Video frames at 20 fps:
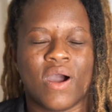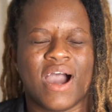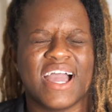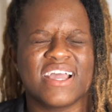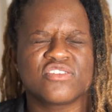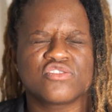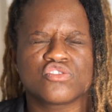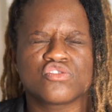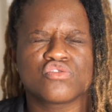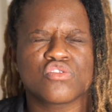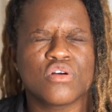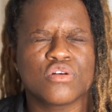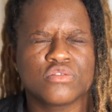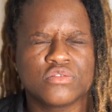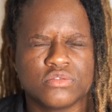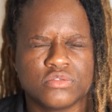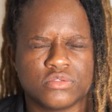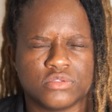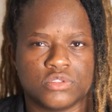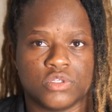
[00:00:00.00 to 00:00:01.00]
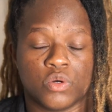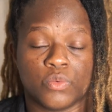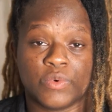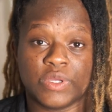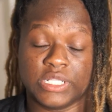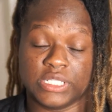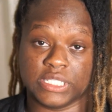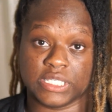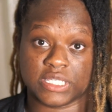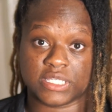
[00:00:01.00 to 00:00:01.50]
I struggled
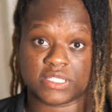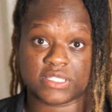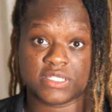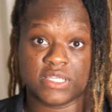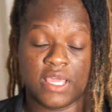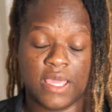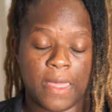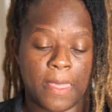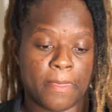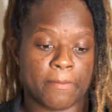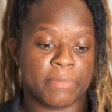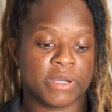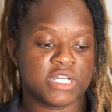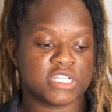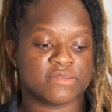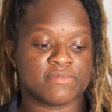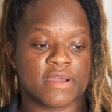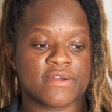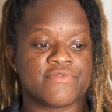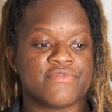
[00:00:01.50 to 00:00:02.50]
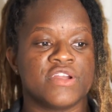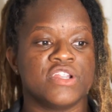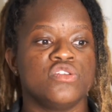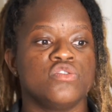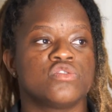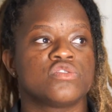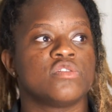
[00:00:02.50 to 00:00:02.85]
with this because my friend used